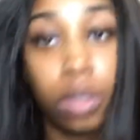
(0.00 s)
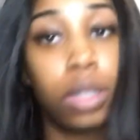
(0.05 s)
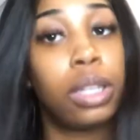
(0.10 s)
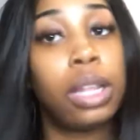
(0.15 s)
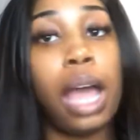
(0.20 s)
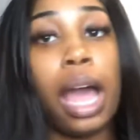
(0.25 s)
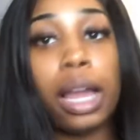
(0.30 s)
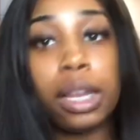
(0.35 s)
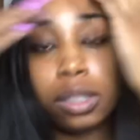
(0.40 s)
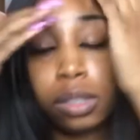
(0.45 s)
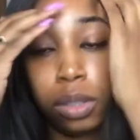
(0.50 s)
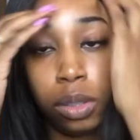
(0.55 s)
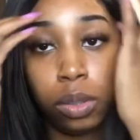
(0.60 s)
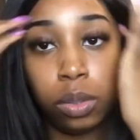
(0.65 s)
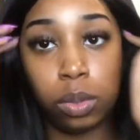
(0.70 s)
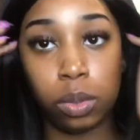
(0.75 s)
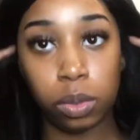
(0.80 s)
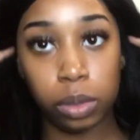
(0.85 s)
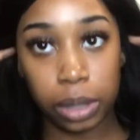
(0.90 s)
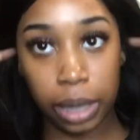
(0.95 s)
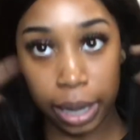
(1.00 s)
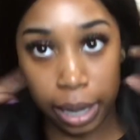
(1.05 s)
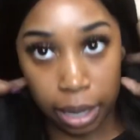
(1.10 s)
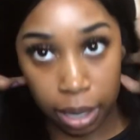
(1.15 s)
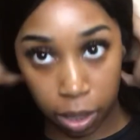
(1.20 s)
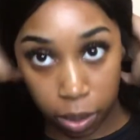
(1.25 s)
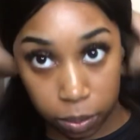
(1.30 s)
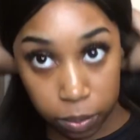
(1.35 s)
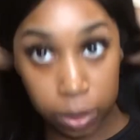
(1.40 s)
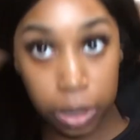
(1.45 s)
not glued
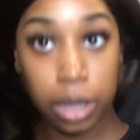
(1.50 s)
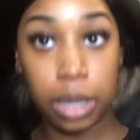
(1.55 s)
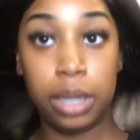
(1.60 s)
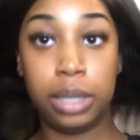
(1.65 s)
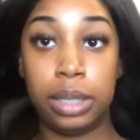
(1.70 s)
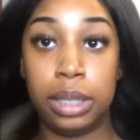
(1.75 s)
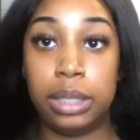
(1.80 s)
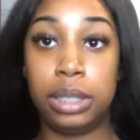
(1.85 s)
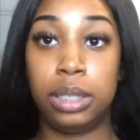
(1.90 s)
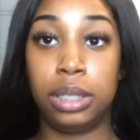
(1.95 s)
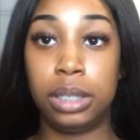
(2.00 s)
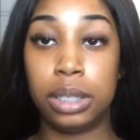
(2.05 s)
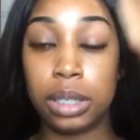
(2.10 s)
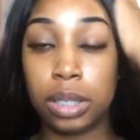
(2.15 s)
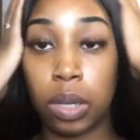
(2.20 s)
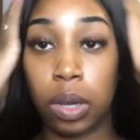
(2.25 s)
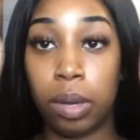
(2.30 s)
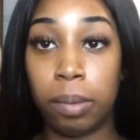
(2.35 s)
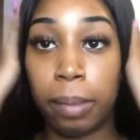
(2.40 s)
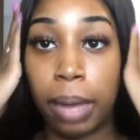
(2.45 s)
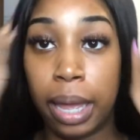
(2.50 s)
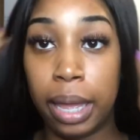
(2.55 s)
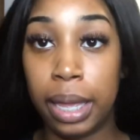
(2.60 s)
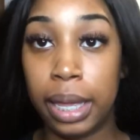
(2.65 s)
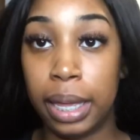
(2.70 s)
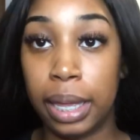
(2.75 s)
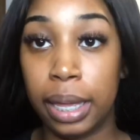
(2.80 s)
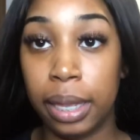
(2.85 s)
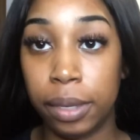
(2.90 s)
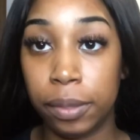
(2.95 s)
down. This is just on my
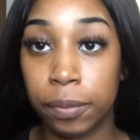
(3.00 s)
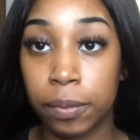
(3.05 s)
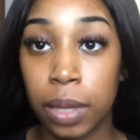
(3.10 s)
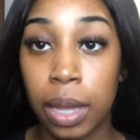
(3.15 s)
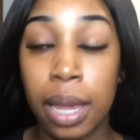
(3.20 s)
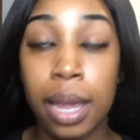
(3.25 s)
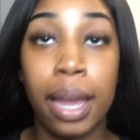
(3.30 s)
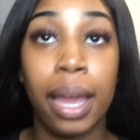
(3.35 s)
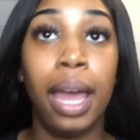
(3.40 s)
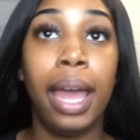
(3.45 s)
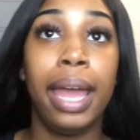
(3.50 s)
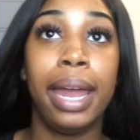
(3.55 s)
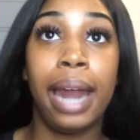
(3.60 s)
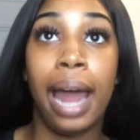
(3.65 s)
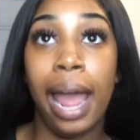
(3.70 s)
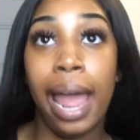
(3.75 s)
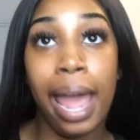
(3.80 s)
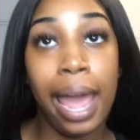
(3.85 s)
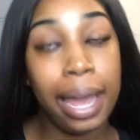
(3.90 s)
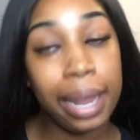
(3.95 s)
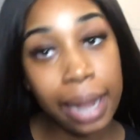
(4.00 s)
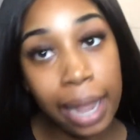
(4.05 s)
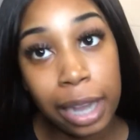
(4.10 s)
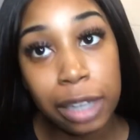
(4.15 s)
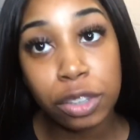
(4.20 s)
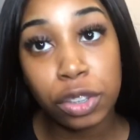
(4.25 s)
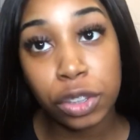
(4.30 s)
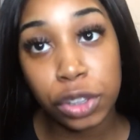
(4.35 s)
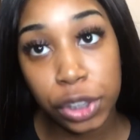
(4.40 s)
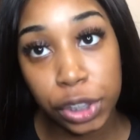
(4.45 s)
head. And I add
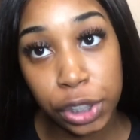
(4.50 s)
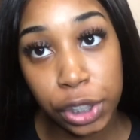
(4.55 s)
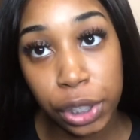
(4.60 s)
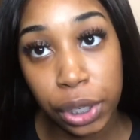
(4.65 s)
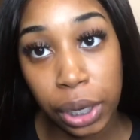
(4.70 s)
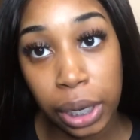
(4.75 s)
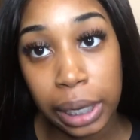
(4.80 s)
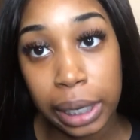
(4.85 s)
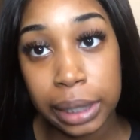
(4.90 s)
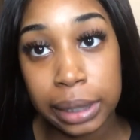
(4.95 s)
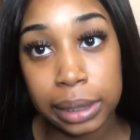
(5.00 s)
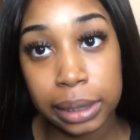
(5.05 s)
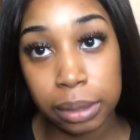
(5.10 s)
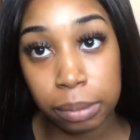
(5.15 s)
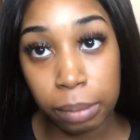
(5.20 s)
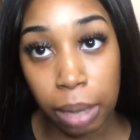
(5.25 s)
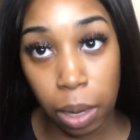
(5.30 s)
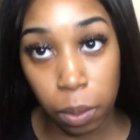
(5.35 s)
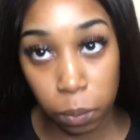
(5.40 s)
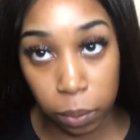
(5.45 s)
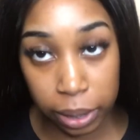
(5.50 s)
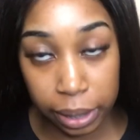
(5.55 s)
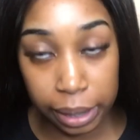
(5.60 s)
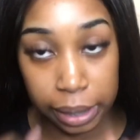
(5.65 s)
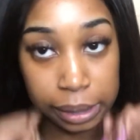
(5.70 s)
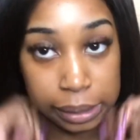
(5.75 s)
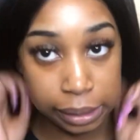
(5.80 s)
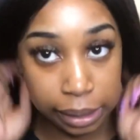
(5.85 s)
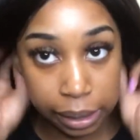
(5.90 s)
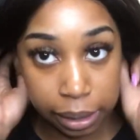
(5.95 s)
extra security to my
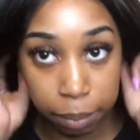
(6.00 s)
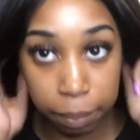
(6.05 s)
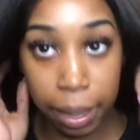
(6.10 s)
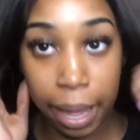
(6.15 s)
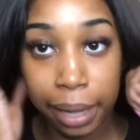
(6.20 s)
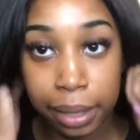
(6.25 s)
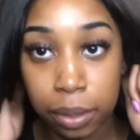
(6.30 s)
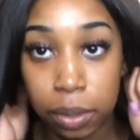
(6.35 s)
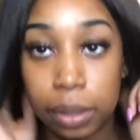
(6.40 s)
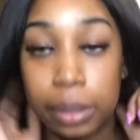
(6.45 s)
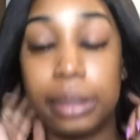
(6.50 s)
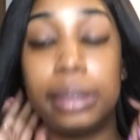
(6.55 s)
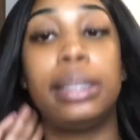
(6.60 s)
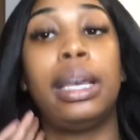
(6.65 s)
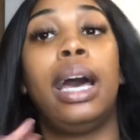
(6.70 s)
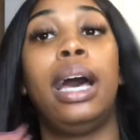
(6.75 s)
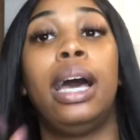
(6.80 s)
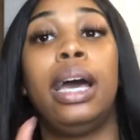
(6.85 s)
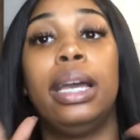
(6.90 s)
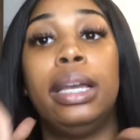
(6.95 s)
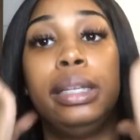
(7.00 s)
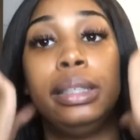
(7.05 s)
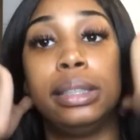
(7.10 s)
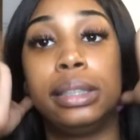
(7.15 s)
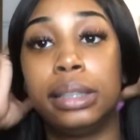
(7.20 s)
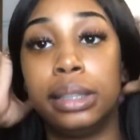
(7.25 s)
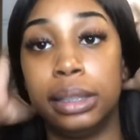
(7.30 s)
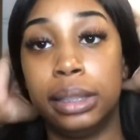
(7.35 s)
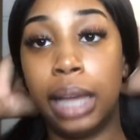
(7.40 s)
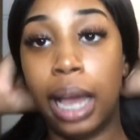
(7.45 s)
wigs in the back and on the
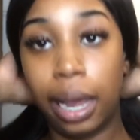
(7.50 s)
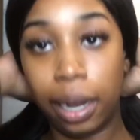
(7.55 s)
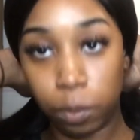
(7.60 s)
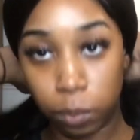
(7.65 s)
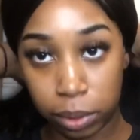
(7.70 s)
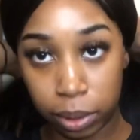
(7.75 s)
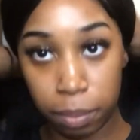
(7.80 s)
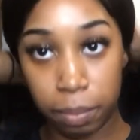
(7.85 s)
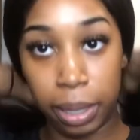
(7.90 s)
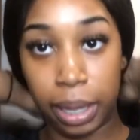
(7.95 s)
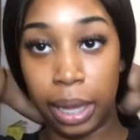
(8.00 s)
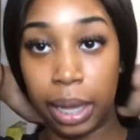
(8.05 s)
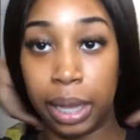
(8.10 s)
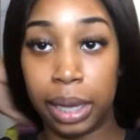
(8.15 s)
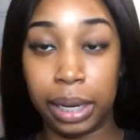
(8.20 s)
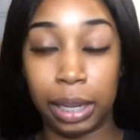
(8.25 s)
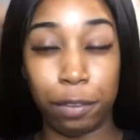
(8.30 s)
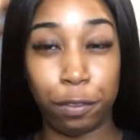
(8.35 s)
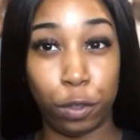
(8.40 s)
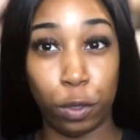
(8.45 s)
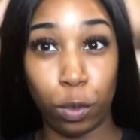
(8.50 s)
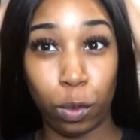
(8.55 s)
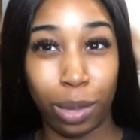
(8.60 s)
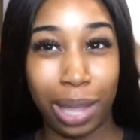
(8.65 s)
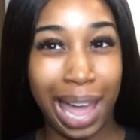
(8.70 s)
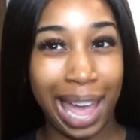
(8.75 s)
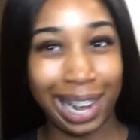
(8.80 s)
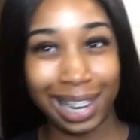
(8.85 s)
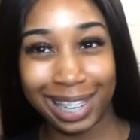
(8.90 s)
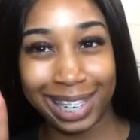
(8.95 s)
sides, not with a band. If you
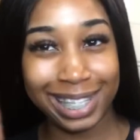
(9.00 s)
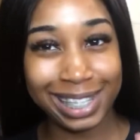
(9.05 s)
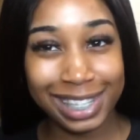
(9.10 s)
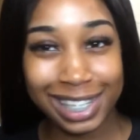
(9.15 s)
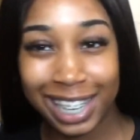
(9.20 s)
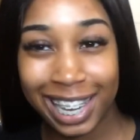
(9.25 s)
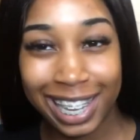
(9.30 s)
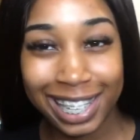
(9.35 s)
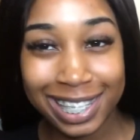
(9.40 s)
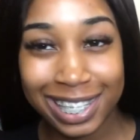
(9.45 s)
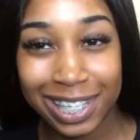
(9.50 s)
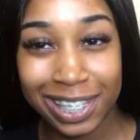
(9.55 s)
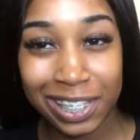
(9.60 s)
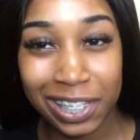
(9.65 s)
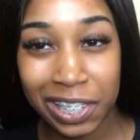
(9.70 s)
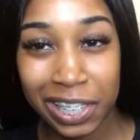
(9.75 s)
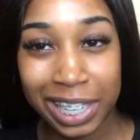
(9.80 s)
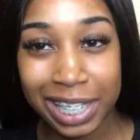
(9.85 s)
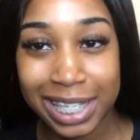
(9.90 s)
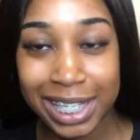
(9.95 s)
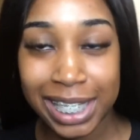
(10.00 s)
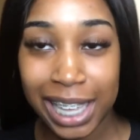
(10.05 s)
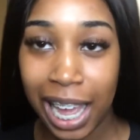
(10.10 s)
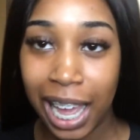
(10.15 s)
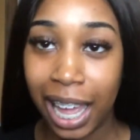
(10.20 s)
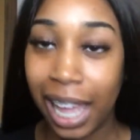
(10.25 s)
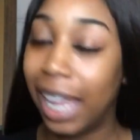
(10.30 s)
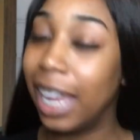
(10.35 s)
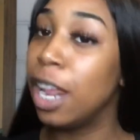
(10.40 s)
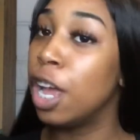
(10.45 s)
gotta get a chance to look
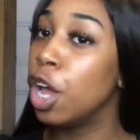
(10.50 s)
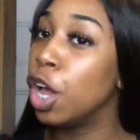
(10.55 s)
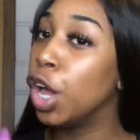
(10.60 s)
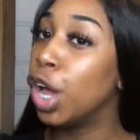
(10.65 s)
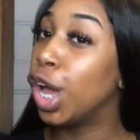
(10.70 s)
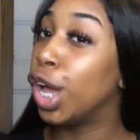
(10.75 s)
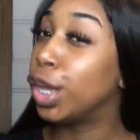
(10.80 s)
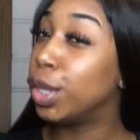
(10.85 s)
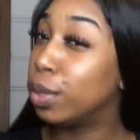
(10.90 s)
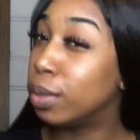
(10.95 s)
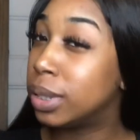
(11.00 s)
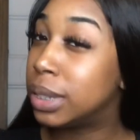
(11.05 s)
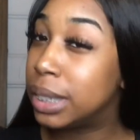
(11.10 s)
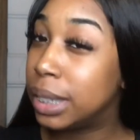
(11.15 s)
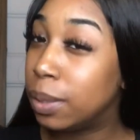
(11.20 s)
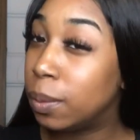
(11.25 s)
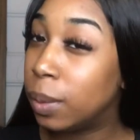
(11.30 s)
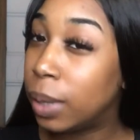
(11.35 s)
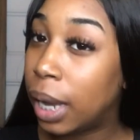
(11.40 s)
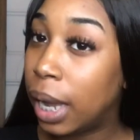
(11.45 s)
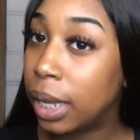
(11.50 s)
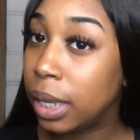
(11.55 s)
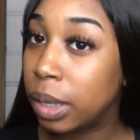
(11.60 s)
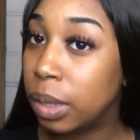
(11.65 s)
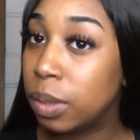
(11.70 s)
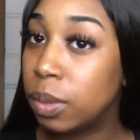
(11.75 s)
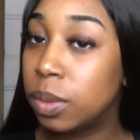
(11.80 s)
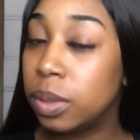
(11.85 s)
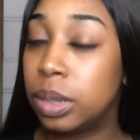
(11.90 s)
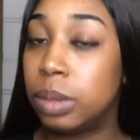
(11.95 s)
inside, you'll see what I
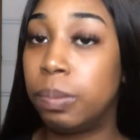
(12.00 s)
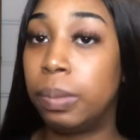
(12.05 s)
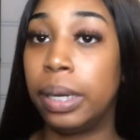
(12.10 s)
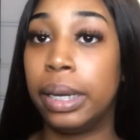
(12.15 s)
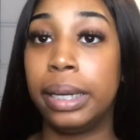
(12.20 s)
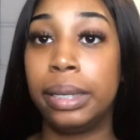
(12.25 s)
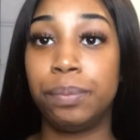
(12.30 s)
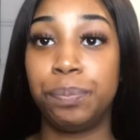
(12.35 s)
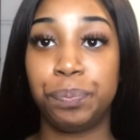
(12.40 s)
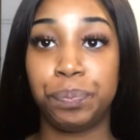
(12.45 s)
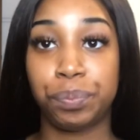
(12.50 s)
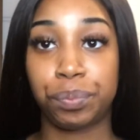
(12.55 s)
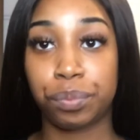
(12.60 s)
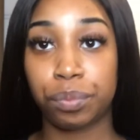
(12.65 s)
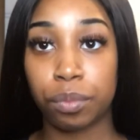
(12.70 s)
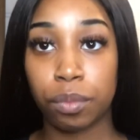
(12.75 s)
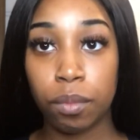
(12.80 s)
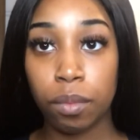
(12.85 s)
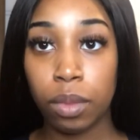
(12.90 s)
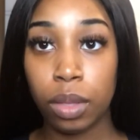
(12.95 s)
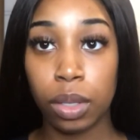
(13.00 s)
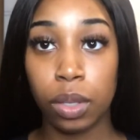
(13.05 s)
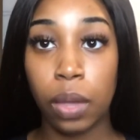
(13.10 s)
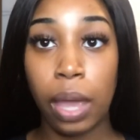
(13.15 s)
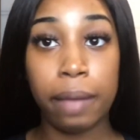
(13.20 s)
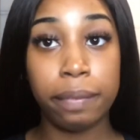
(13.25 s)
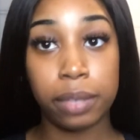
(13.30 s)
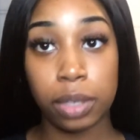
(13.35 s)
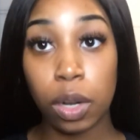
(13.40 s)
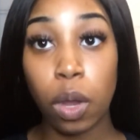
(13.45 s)
use, but
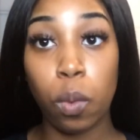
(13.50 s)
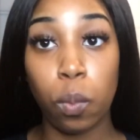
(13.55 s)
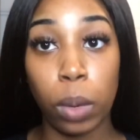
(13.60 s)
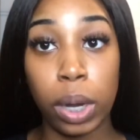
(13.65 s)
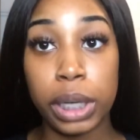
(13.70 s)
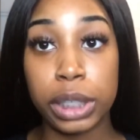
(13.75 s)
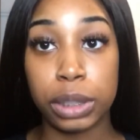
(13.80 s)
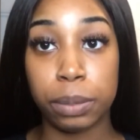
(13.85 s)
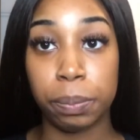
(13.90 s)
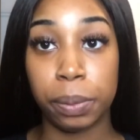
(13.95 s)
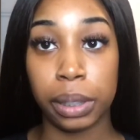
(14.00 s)
you have to know where to